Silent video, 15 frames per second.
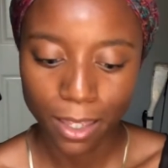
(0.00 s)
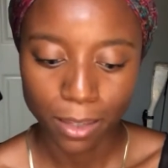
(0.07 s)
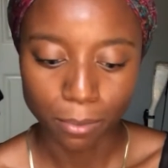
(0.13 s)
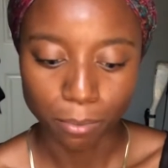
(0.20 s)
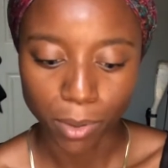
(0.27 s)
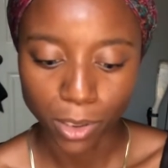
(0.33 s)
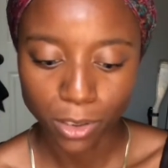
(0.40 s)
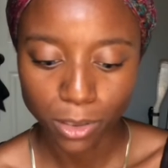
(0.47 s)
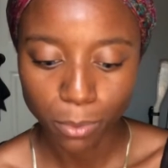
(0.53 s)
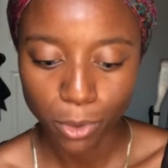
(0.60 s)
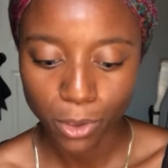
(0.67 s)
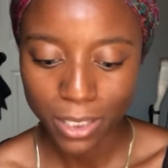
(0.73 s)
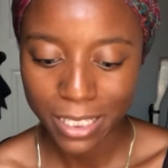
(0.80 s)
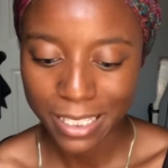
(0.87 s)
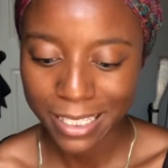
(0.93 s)
buildable
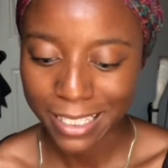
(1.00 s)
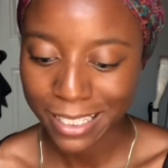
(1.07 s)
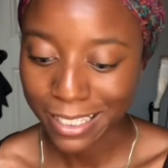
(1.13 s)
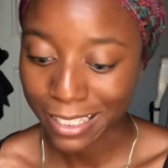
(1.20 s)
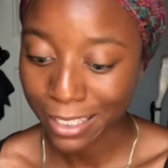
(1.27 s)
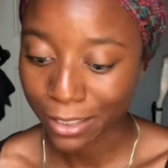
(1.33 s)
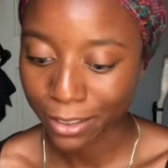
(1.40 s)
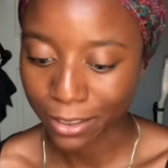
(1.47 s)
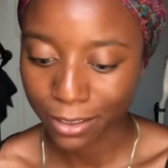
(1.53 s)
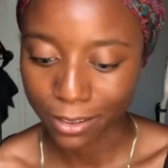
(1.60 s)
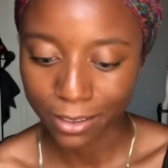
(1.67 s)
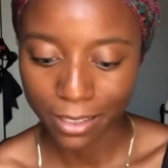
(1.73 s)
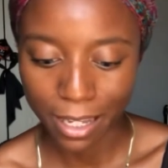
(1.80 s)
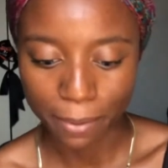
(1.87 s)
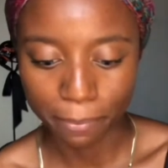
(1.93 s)
concealer
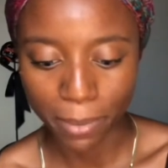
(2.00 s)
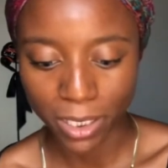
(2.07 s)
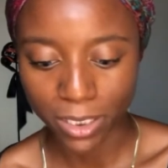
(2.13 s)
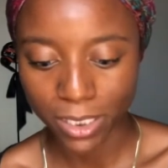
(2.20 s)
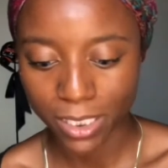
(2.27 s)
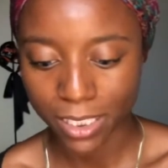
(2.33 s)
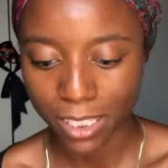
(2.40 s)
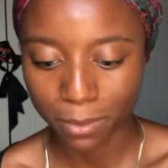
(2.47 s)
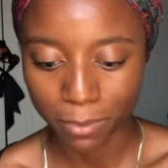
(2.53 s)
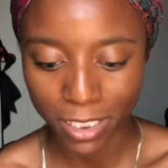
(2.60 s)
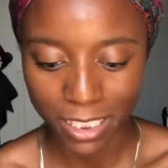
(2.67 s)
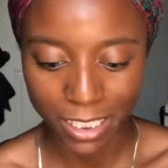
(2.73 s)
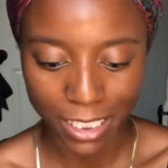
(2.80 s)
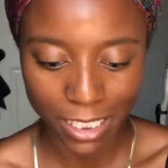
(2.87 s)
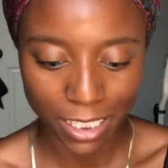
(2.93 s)
that melts
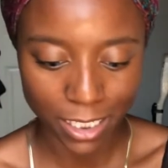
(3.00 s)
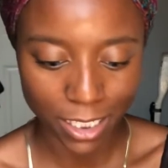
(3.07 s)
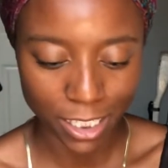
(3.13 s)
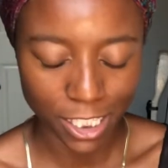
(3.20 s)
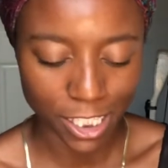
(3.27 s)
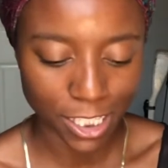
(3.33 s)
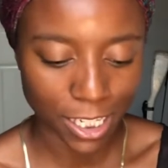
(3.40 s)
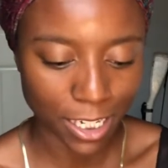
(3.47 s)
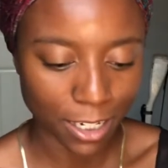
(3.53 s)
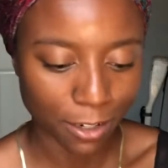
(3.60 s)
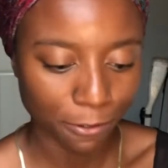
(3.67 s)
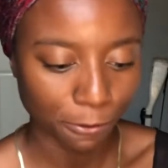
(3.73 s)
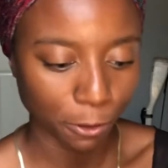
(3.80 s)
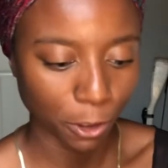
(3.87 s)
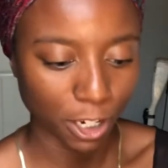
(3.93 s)
seamlessly into the skin
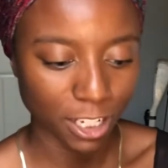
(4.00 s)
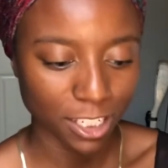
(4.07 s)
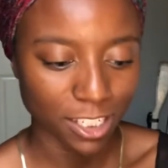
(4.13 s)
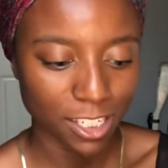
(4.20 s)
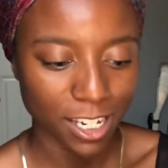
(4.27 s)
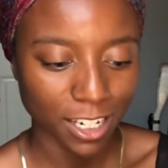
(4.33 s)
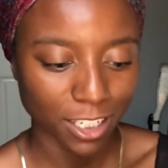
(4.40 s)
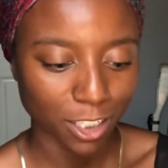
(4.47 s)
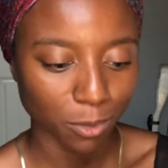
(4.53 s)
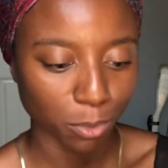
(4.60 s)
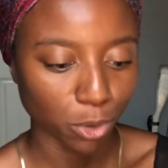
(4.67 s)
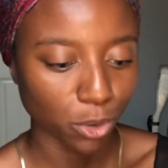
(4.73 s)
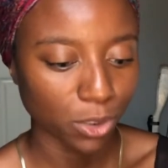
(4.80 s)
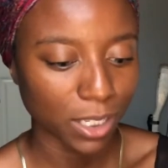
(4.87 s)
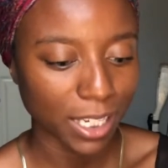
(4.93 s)
for
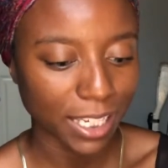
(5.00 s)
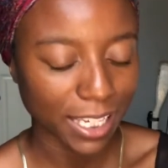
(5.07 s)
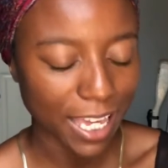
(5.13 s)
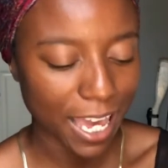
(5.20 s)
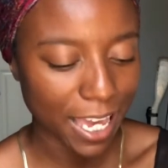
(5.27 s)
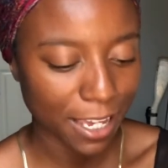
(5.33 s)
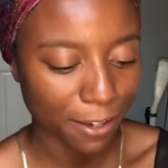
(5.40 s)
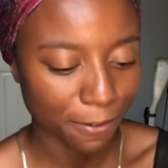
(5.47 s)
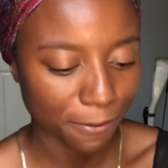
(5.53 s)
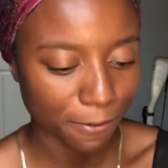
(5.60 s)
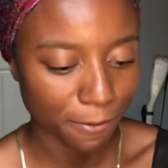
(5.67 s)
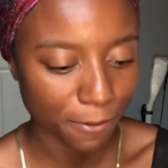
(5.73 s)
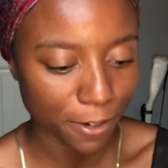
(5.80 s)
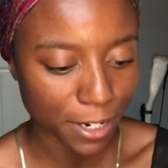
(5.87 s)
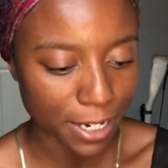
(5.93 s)
undetectable,
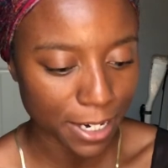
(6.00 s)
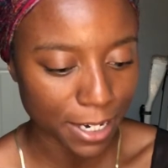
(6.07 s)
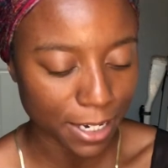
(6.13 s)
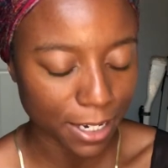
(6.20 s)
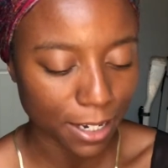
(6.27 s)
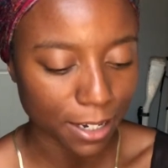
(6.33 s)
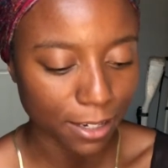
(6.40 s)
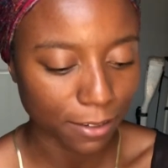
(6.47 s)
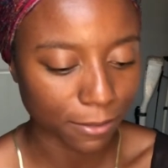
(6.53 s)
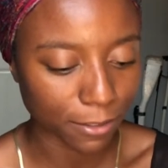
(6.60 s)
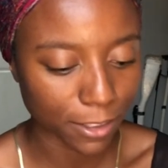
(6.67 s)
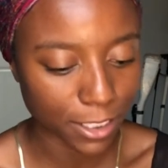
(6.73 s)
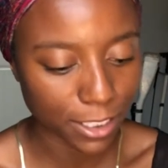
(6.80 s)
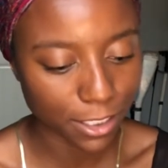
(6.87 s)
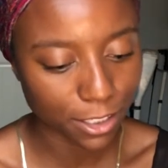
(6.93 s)
cake-free
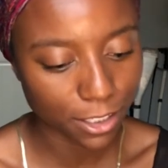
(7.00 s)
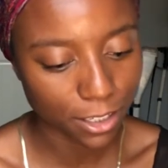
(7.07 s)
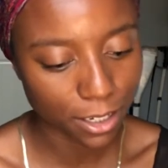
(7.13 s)
coverage.